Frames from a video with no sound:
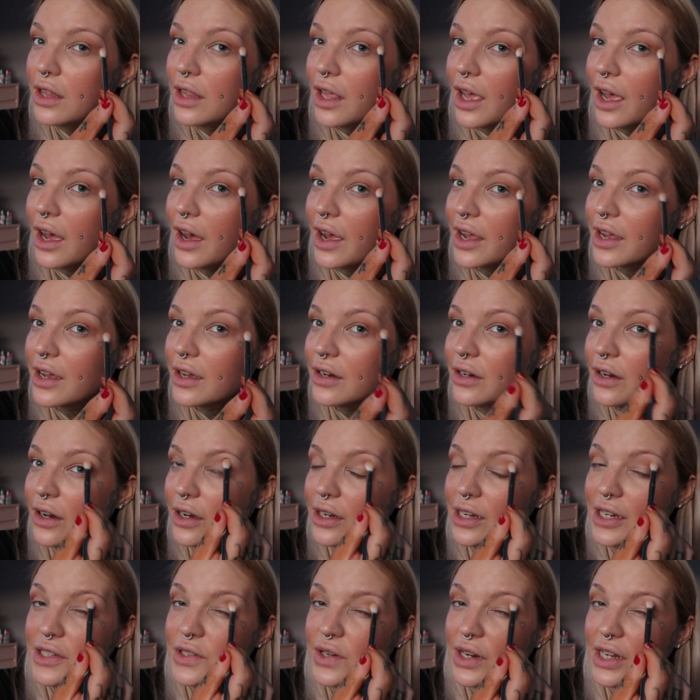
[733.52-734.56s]
that I can
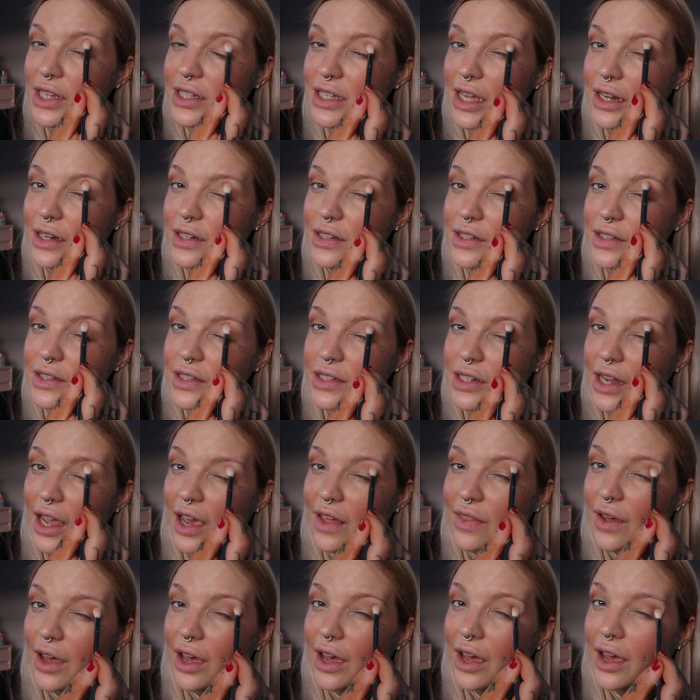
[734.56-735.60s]
hardly string a sentence
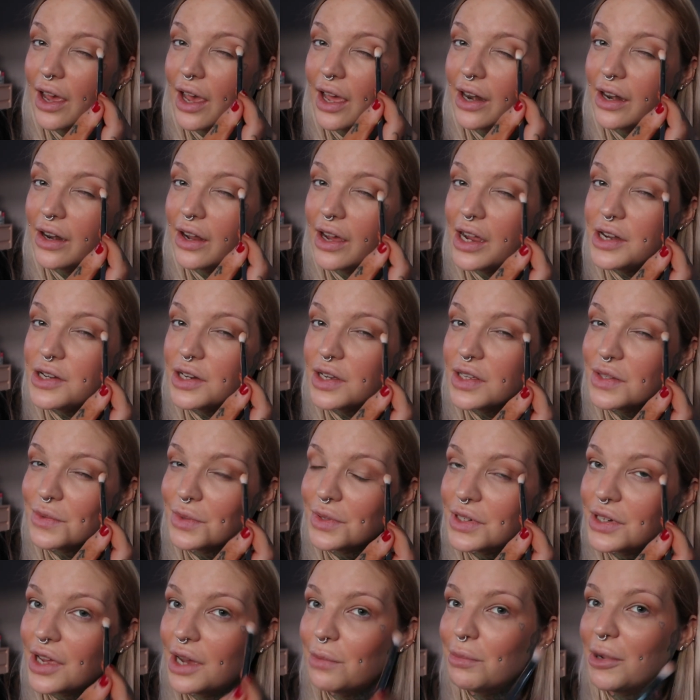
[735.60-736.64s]
together, and I just
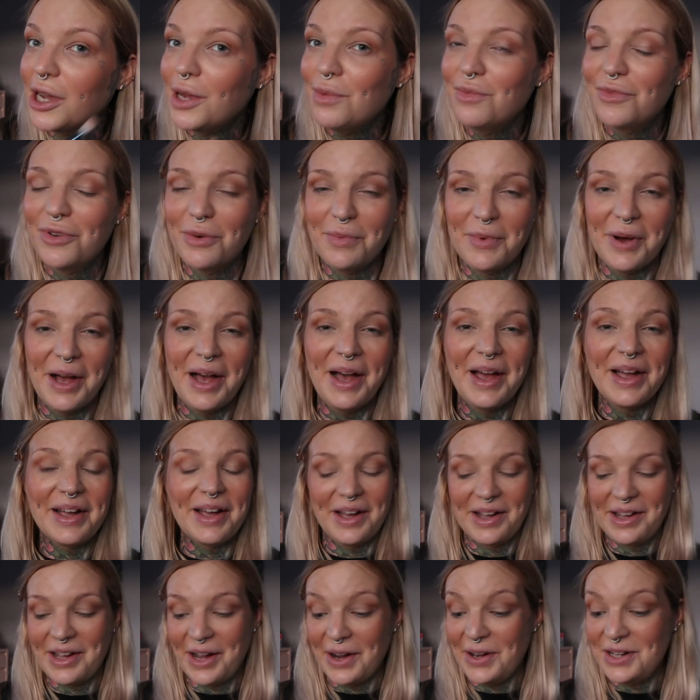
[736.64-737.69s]
want to come home from work
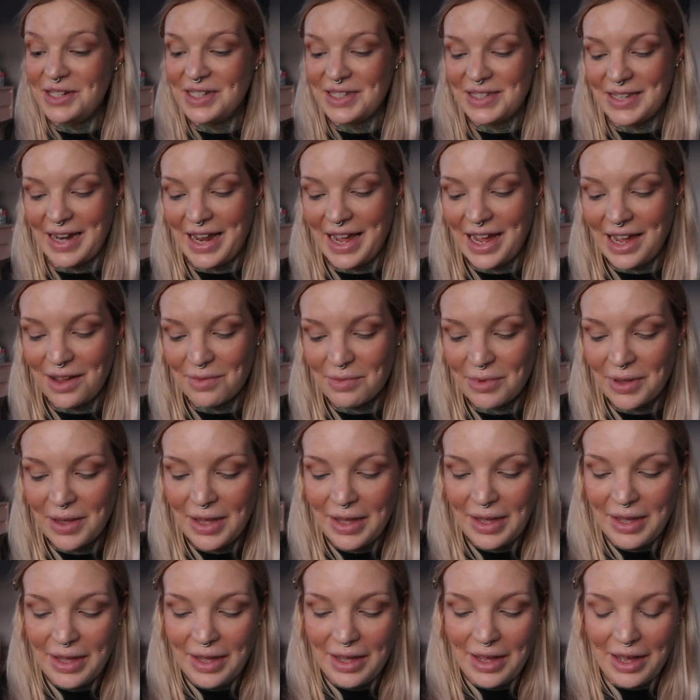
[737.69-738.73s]
and go to sleep.
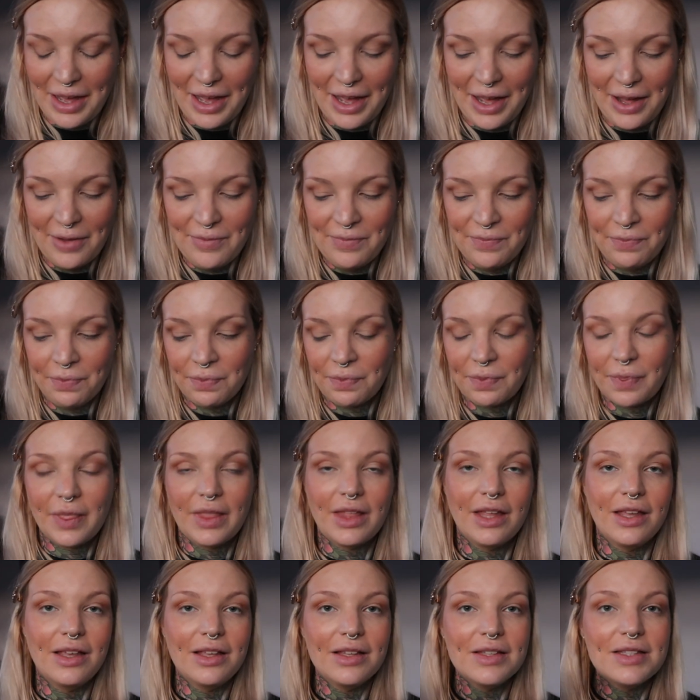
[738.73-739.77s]

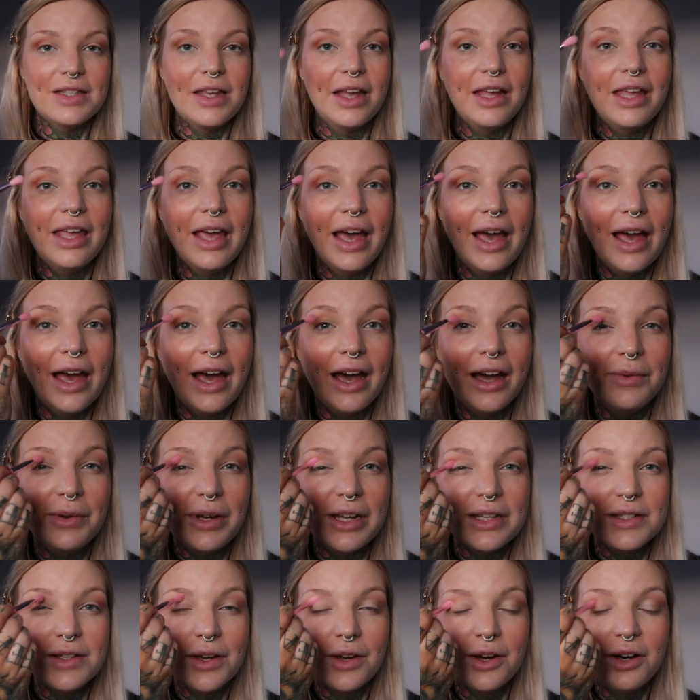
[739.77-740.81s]
So yeah, I mean,
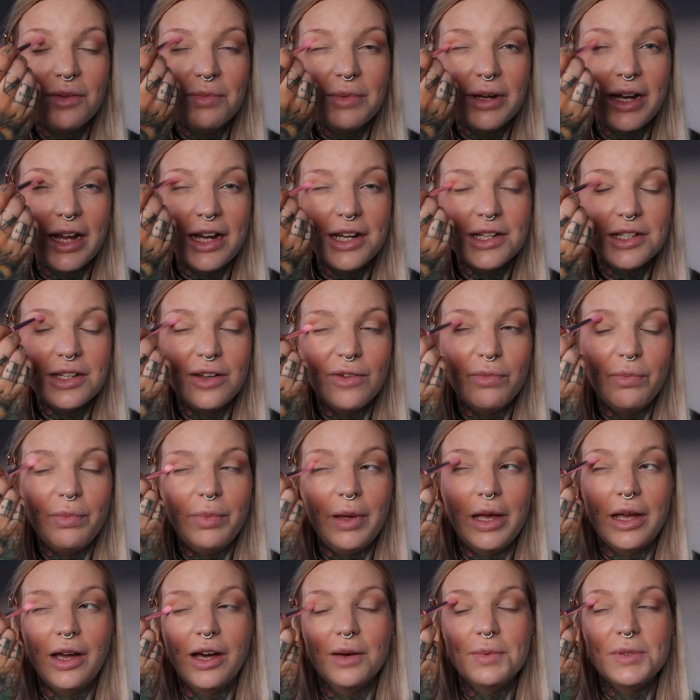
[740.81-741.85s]
it's a combination of
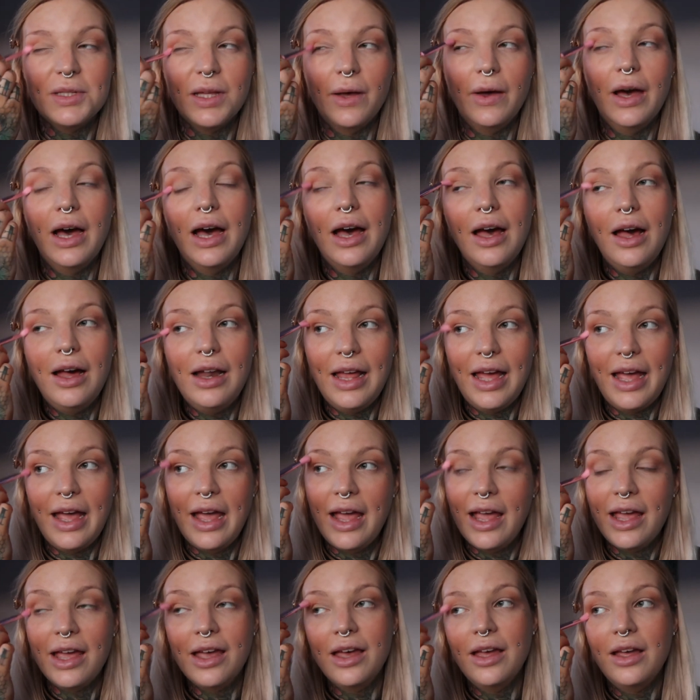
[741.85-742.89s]
being up so
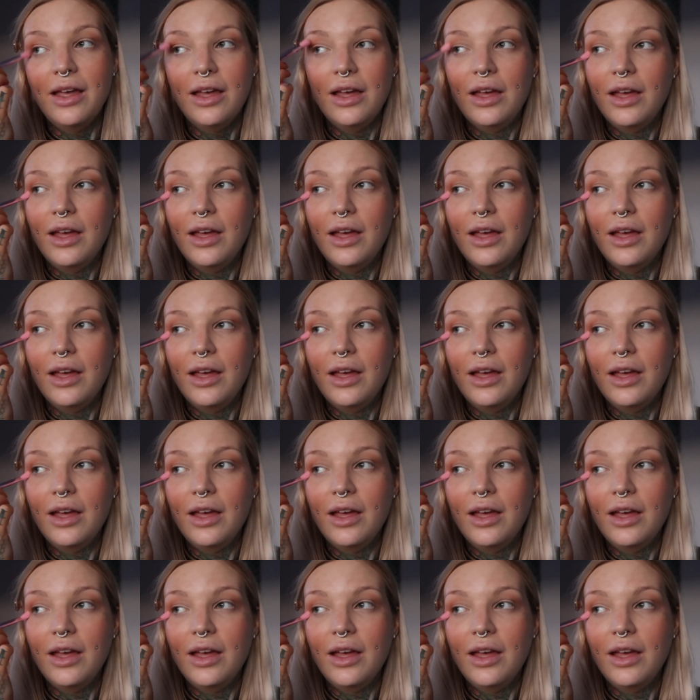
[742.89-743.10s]
early